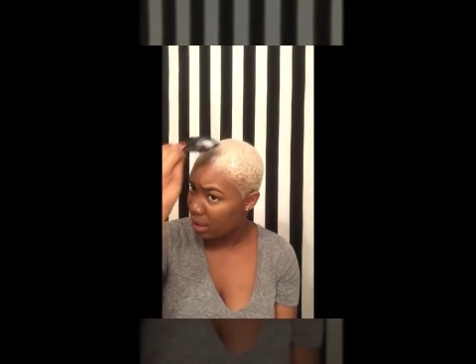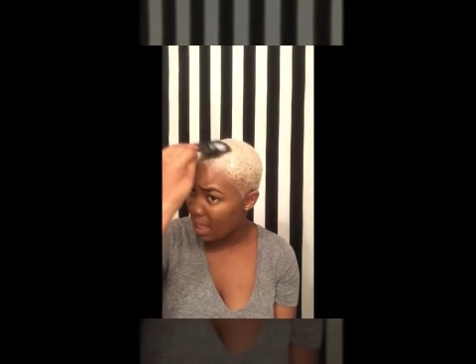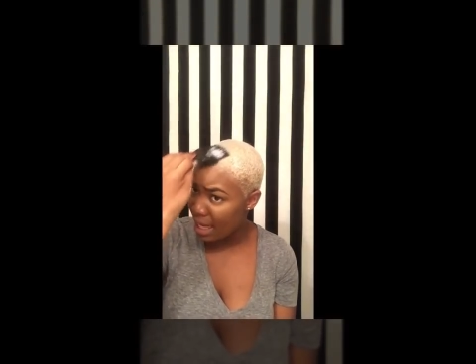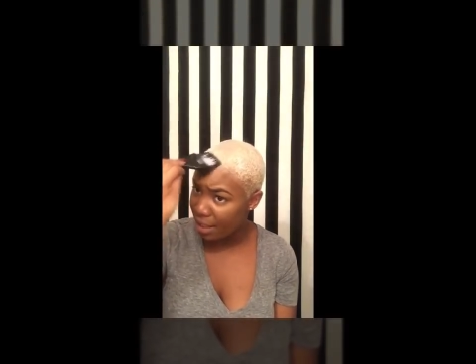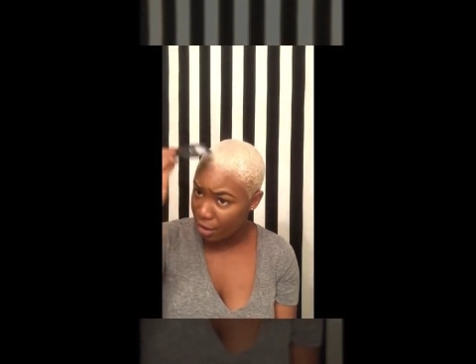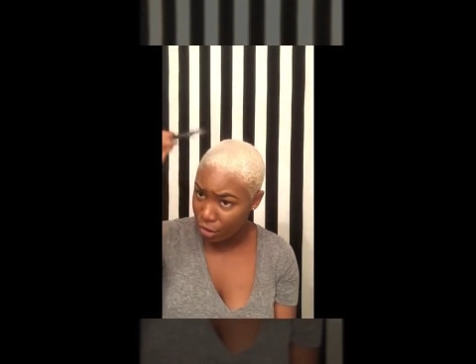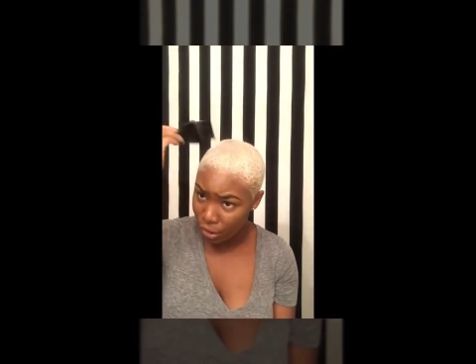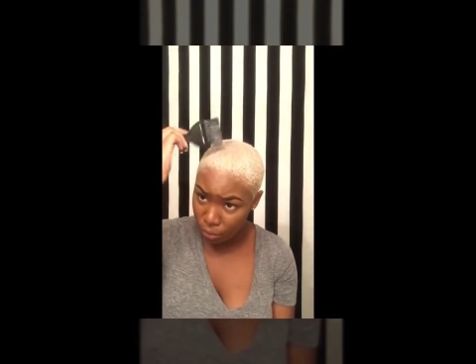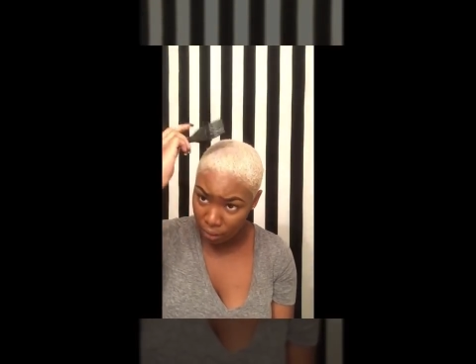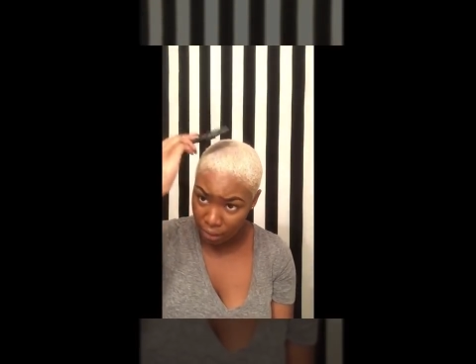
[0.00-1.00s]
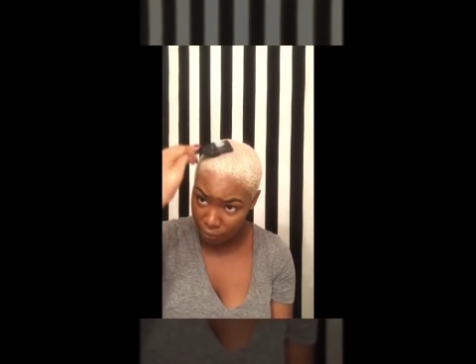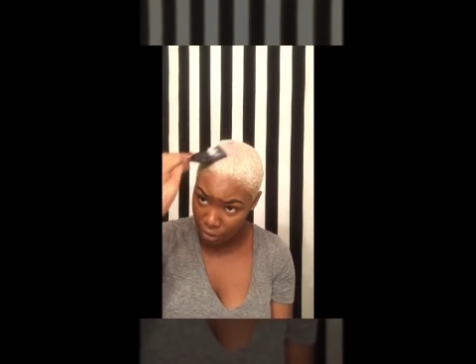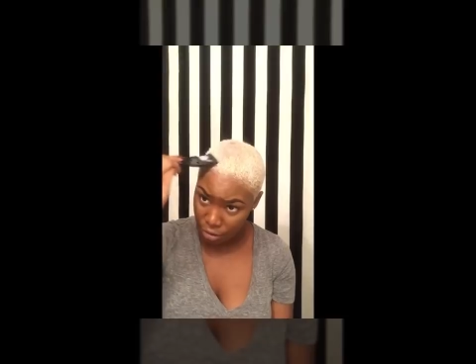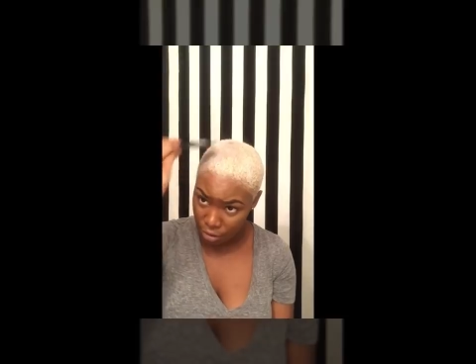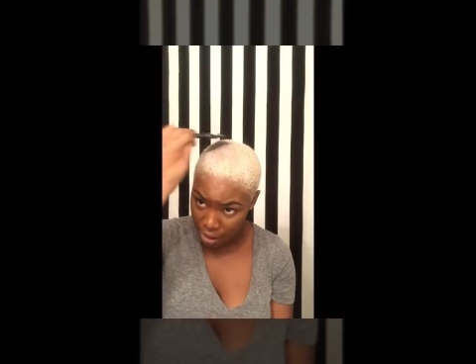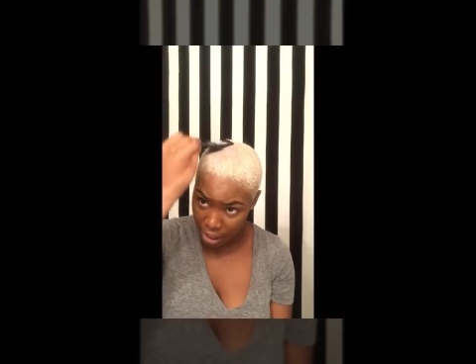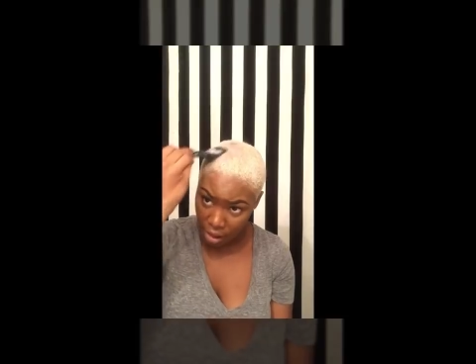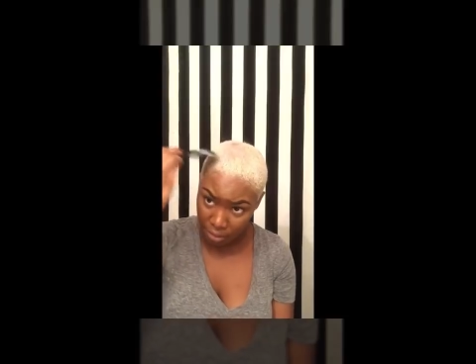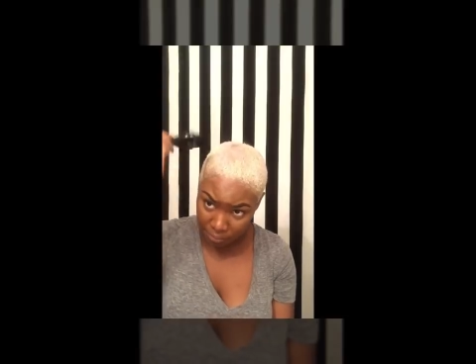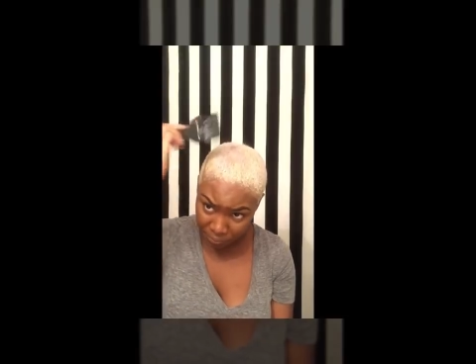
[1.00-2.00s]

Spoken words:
light you lifted your hair.